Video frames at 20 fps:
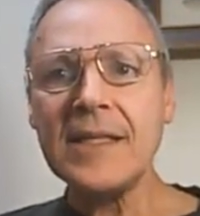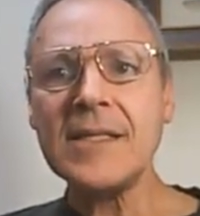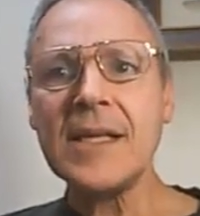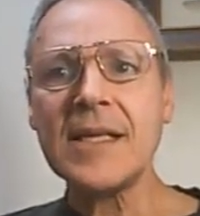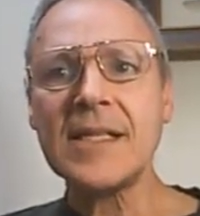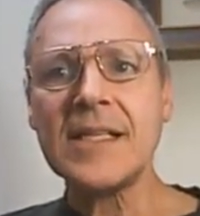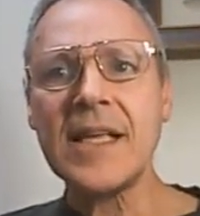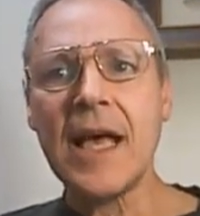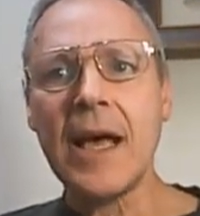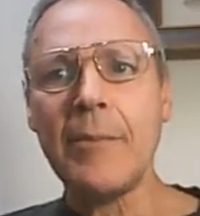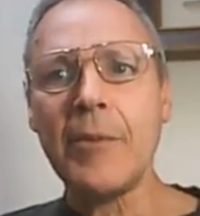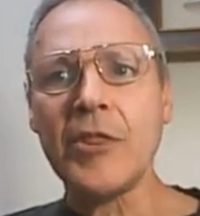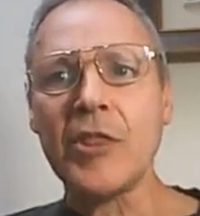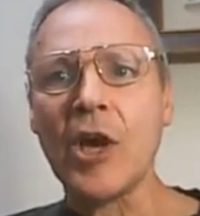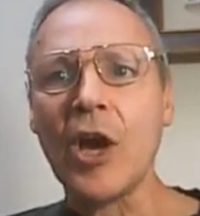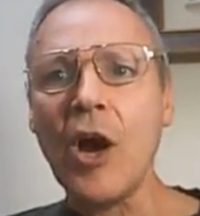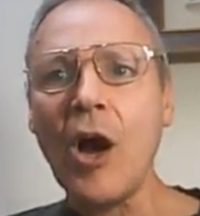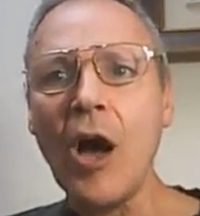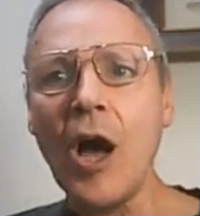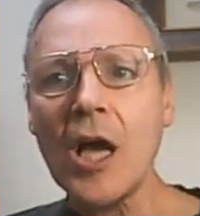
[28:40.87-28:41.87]
let's
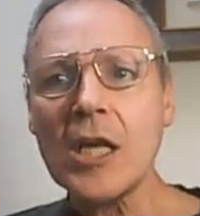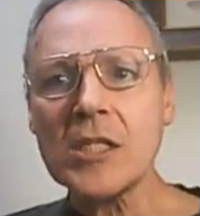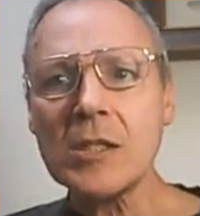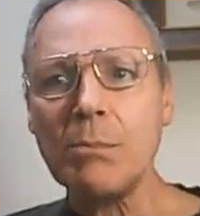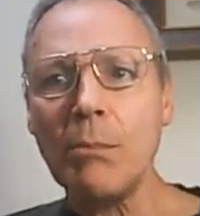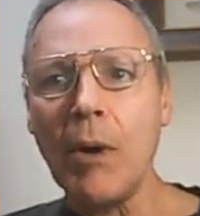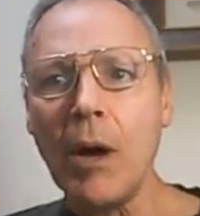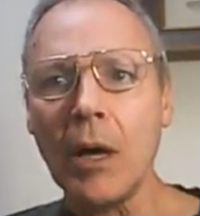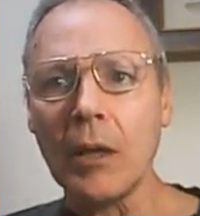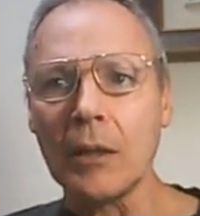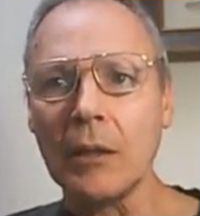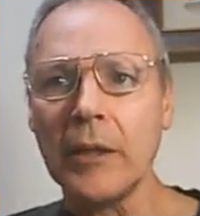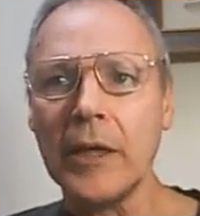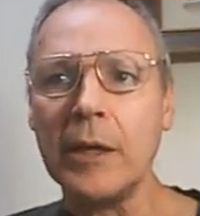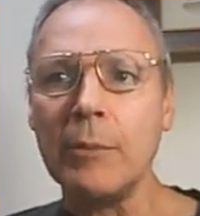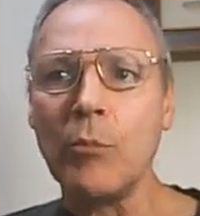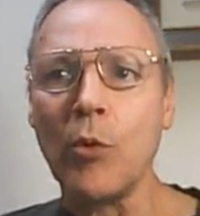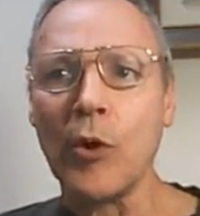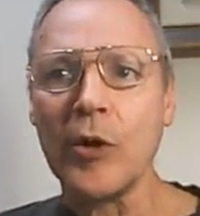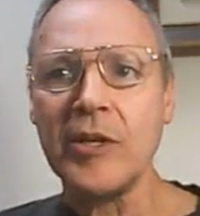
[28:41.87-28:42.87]
examine the cost
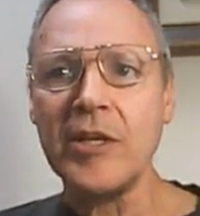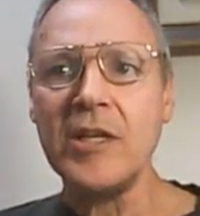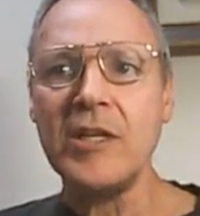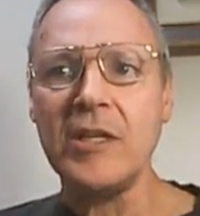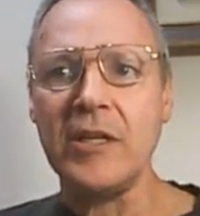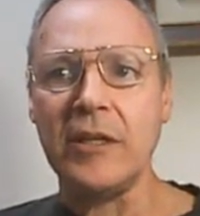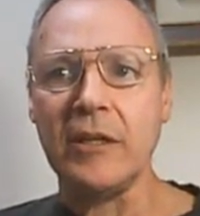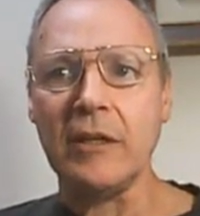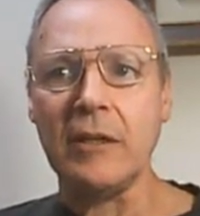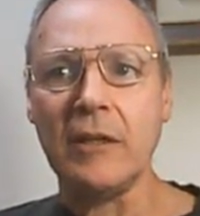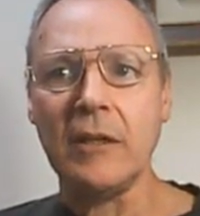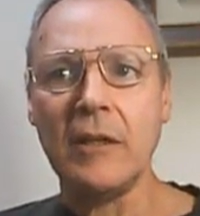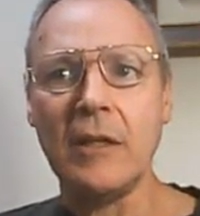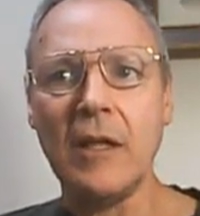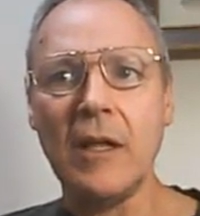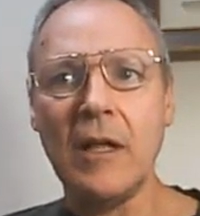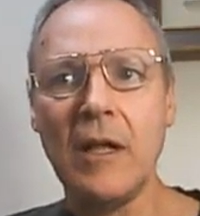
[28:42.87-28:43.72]
model in more detail.